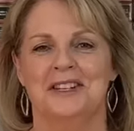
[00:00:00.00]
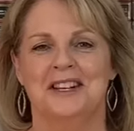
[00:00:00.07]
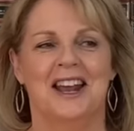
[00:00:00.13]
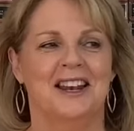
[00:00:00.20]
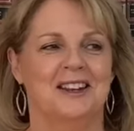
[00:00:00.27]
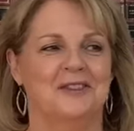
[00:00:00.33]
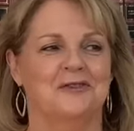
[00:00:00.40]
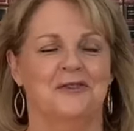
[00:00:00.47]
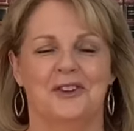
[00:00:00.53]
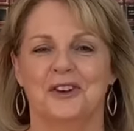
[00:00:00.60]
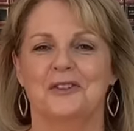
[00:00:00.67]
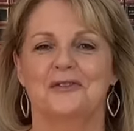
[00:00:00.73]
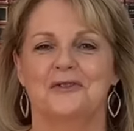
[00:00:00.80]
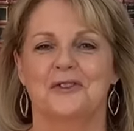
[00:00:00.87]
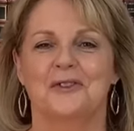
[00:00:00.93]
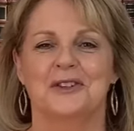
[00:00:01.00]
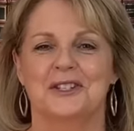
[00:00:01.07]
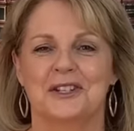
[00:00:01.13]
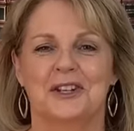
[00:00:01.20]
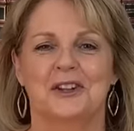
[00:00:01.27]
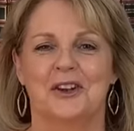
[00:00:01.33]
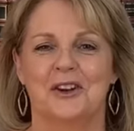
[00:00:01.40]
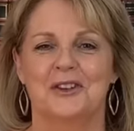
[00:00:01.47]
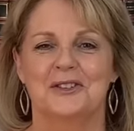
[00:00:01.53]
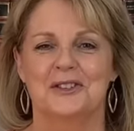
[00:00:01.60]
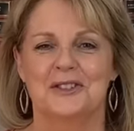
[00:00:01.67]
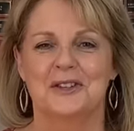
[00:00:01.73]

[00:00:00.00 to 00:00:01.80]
and getting fitted for his clothes.